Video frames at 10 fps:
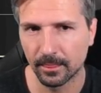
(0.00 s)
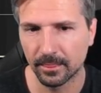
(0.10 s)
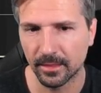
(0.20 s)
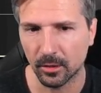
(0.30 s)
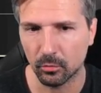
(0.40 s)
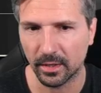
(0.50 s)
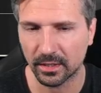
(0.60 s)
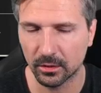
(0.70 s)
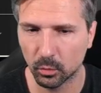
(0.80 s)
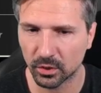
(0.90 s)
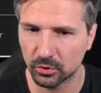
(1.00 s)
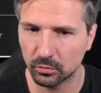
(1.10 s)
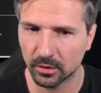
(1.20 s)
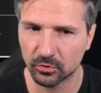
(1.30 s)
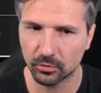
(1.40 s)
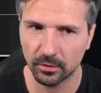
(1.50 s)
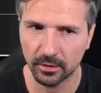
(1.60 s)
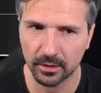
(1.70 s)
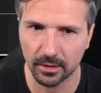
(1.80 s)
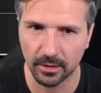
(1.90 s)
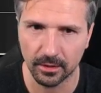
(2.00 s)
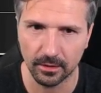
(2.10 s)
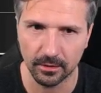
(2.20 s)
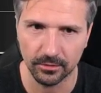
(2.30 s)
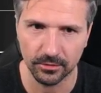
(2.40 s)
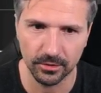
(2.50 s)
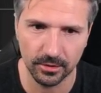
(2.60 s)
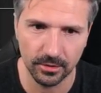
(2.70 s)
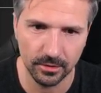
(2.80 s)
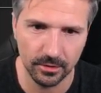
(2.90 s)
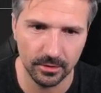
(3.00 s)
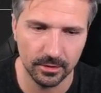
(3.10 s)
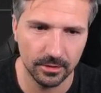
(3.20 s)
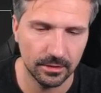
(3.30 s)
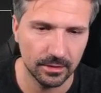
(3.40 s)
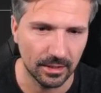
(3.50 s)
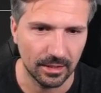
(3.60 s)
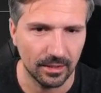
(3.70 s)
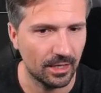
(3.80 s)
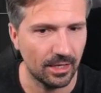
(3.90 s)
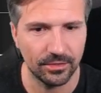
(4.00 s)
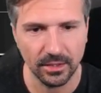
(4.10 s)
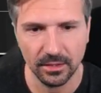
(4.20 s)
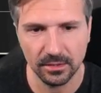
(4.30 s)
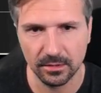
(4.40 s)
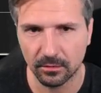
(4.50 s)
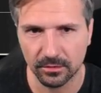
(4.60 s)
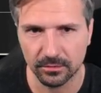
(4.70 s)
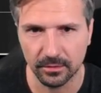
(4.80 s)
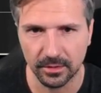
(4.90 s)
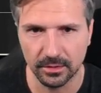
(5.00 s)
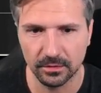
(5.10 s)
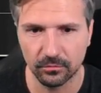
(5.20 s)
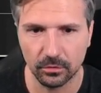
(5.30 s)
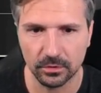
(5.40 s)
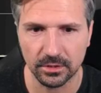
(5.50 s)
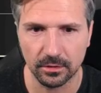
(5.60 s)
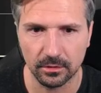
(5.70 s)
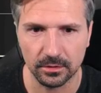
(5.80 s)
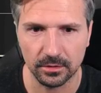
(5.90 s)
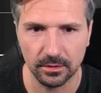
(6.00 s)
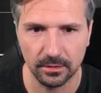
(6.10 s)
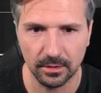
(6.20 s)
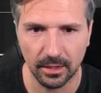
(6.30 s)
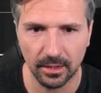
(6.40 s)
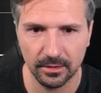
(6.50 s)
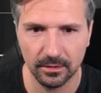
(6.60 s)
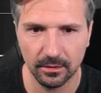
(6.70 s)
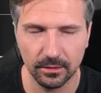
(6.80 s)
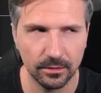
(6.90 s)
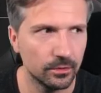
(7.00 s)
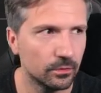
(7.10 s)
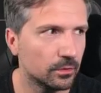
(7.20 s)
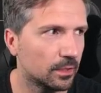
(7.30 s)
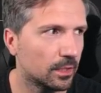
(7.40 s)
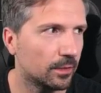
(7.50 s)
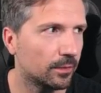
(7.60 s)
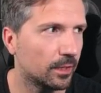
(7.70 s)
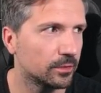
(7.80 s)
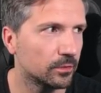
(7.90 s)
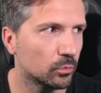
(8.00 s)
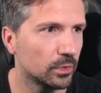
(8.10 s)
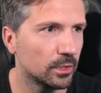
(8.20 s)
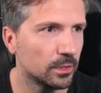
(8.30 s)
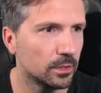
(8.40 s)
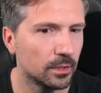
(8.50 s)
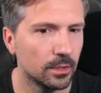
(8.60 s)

direct what you are drawing, and I think this is also at least 4 stars. I like the idea. I did not really